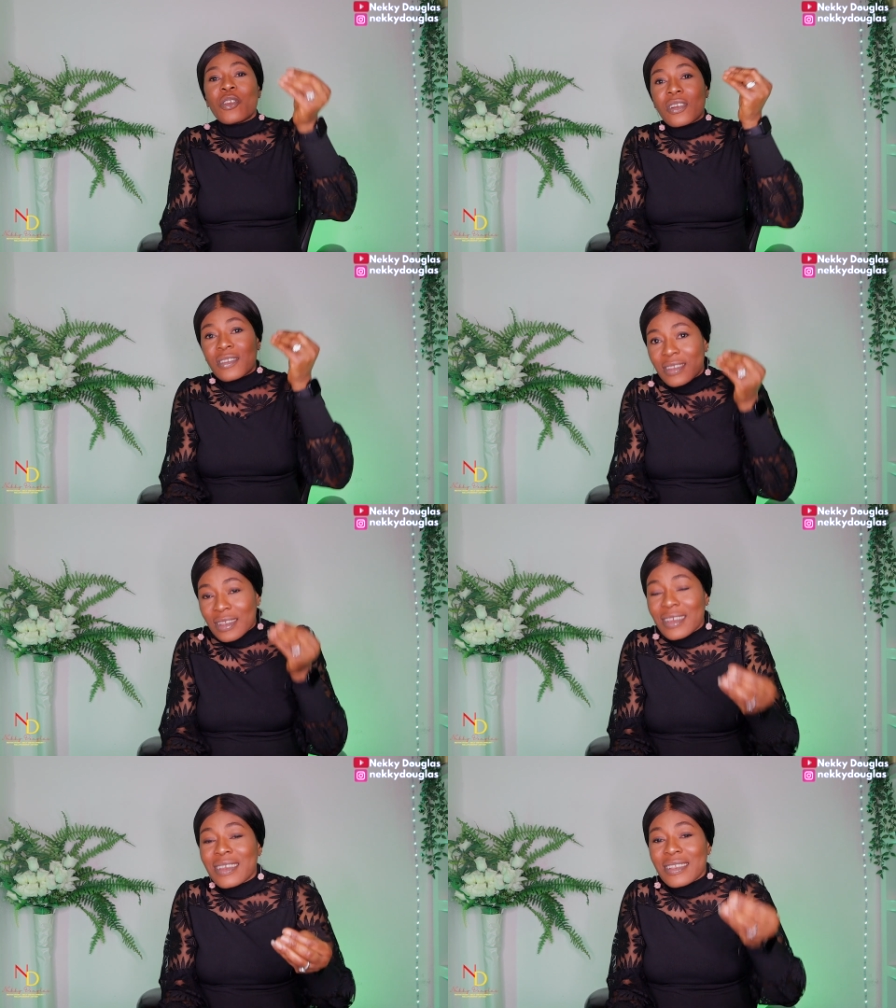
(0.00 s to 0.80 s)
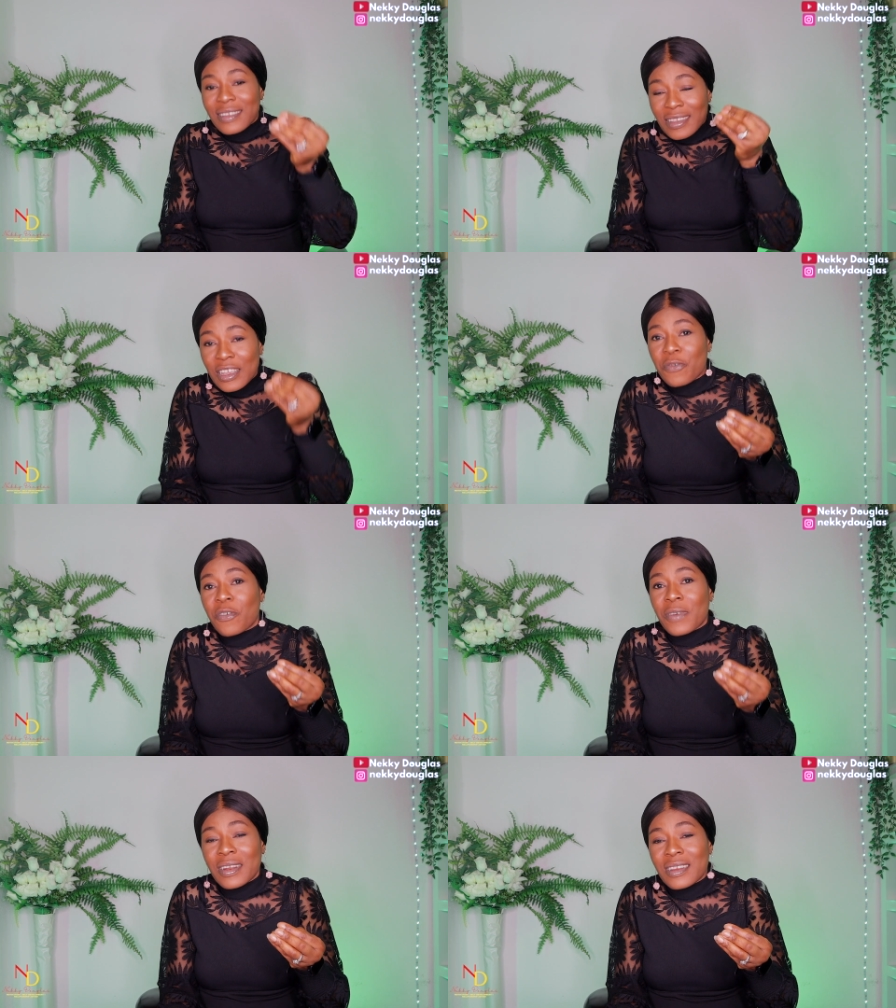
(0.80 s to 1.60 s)
Don't seek
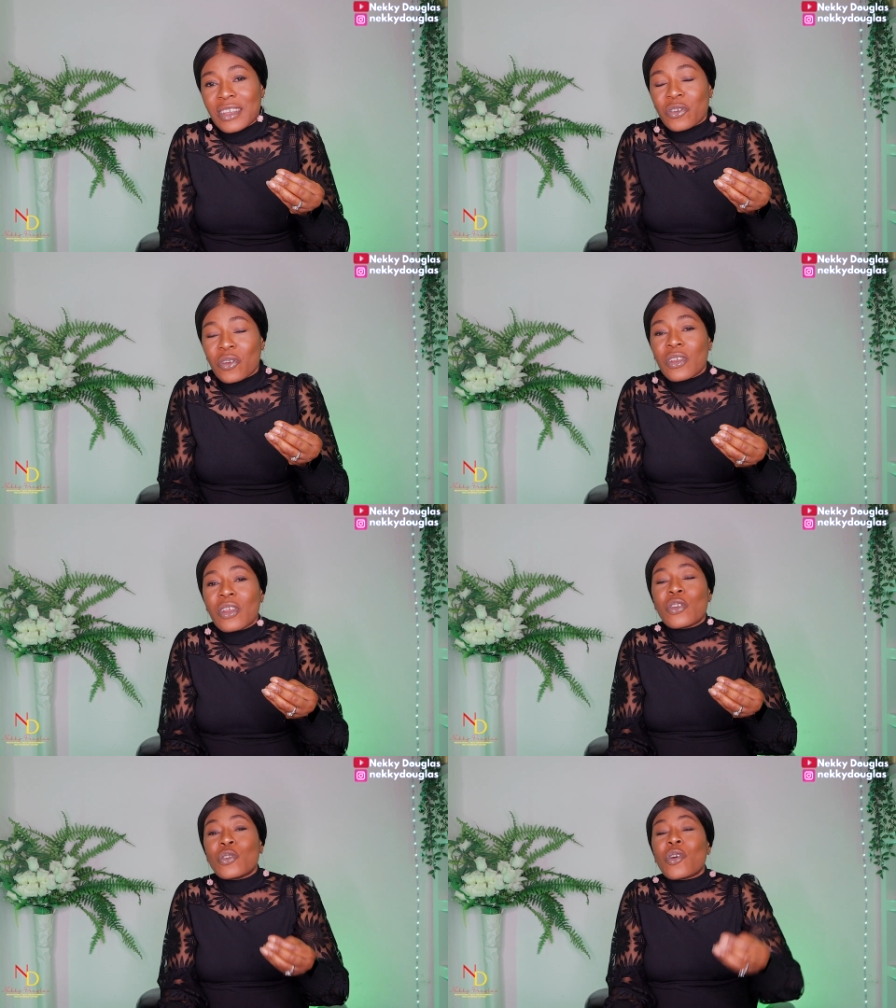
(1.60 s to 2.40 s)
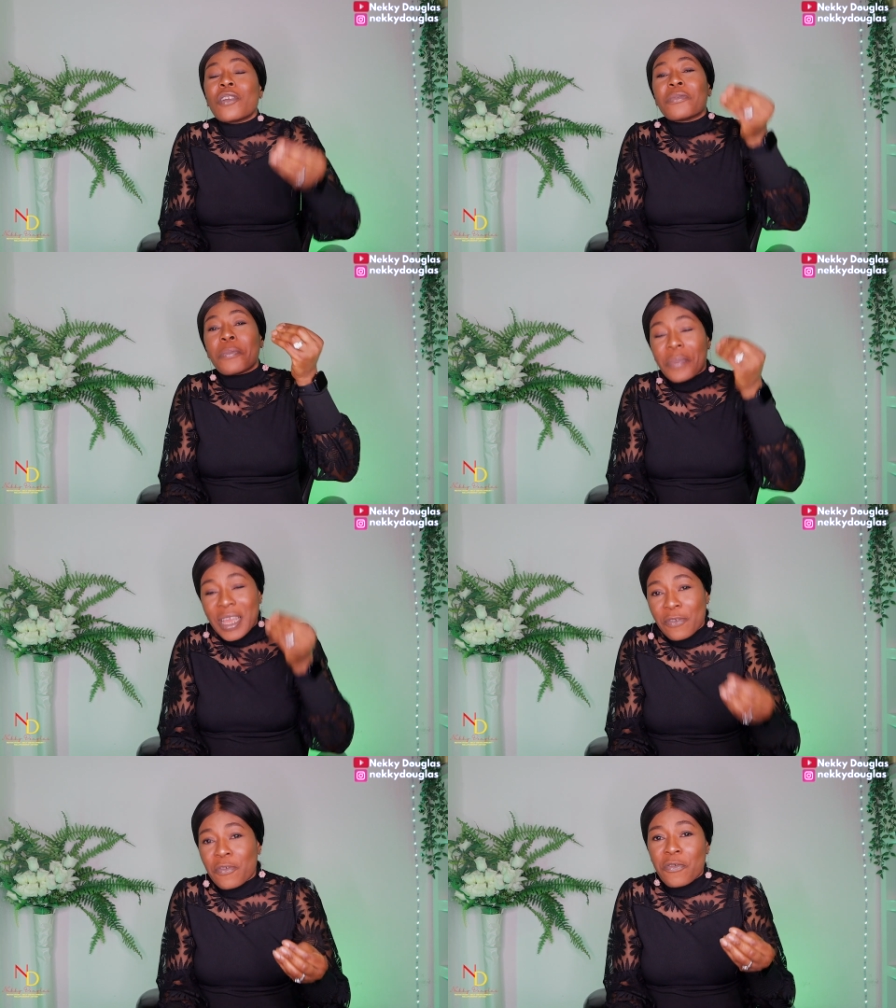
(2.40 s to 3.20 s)
for validation. Don't
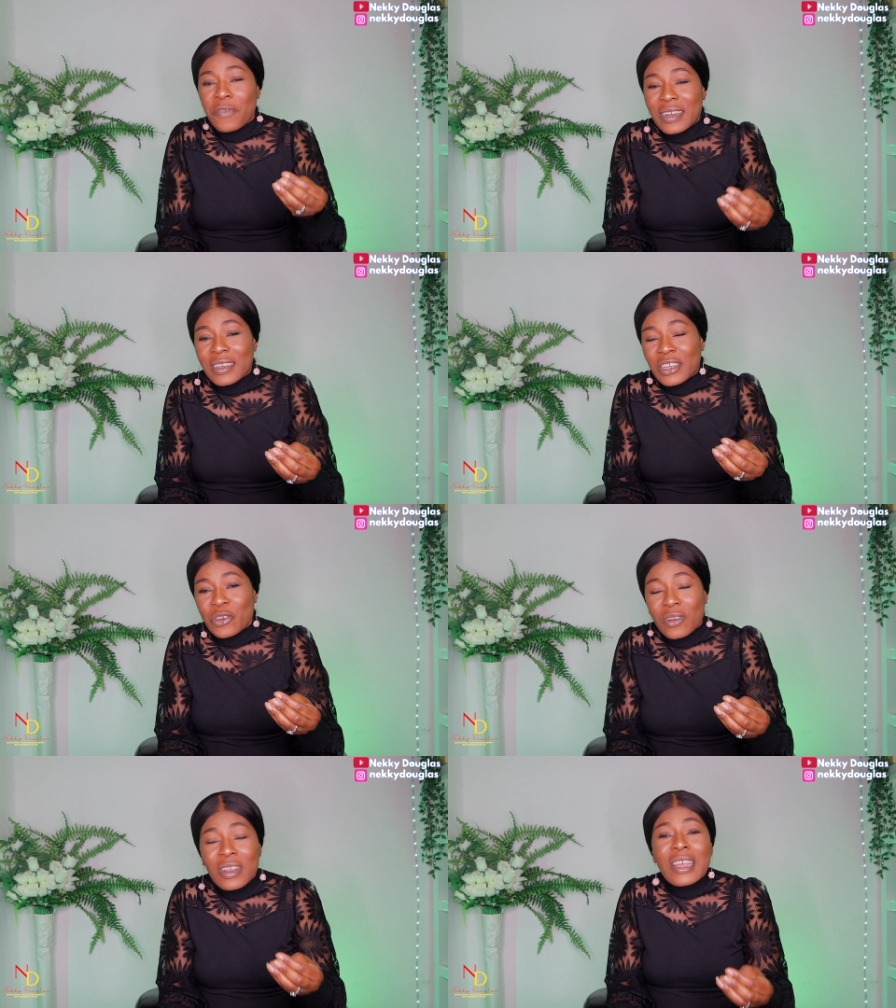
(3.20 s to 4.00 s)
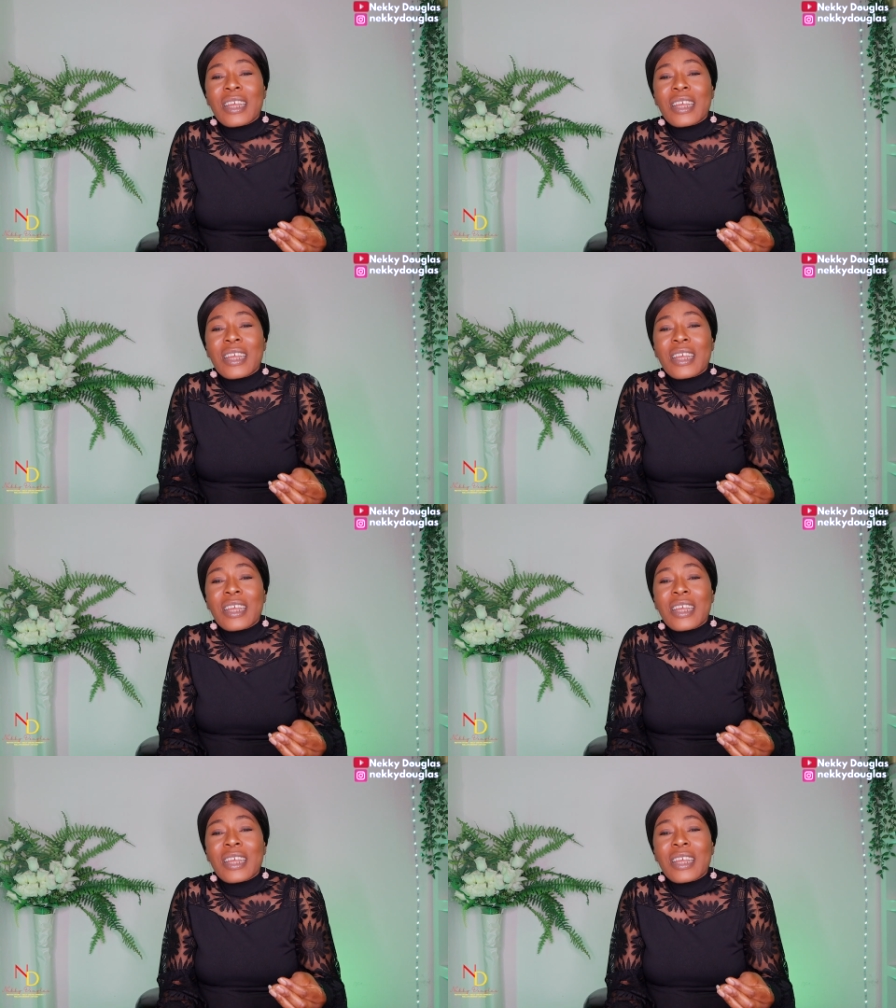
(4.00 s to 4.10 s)
beg for validation.